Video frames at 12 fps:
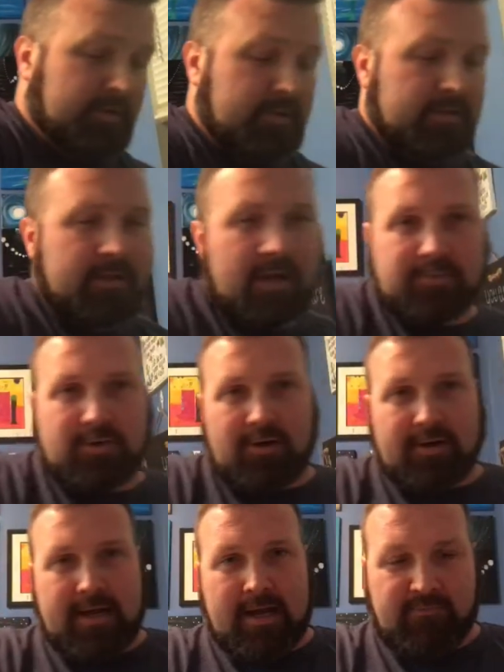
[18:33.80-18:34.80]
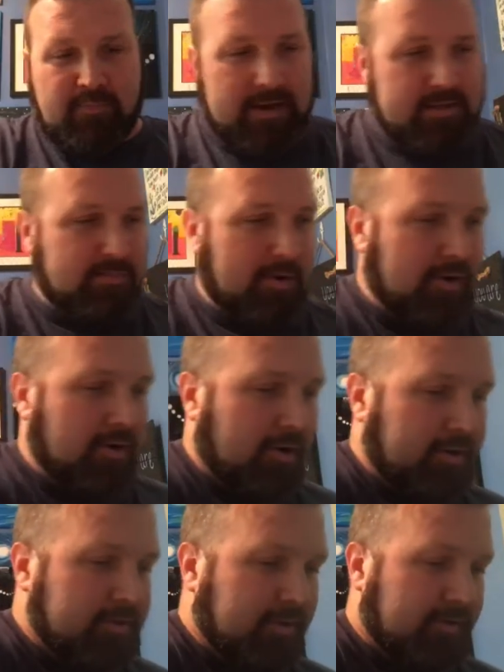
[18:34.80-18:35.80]
Topps Archive baseball
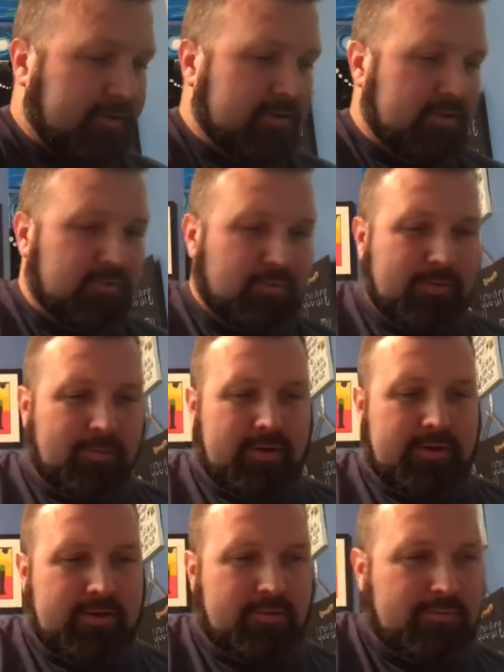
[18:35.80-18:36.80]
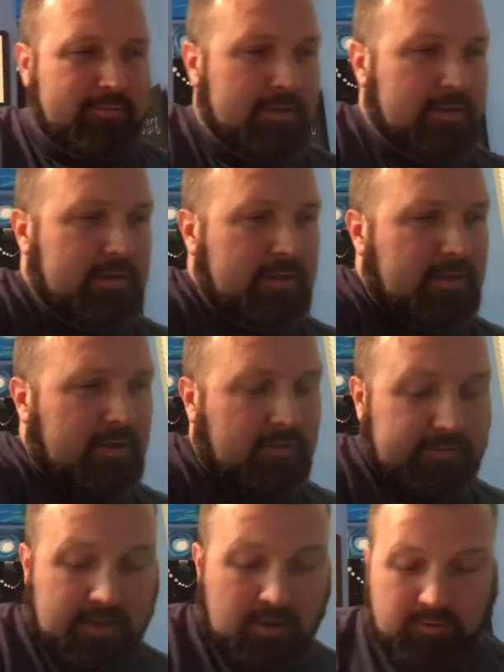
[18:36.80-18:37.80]
cards are. They just reprinted on
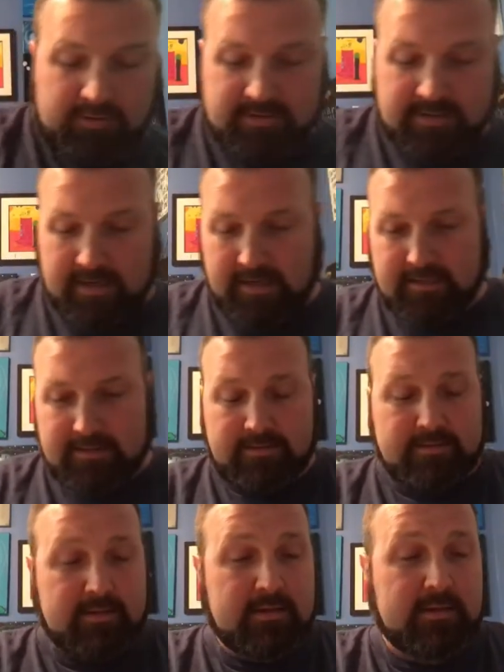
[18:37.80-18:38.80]
the old design.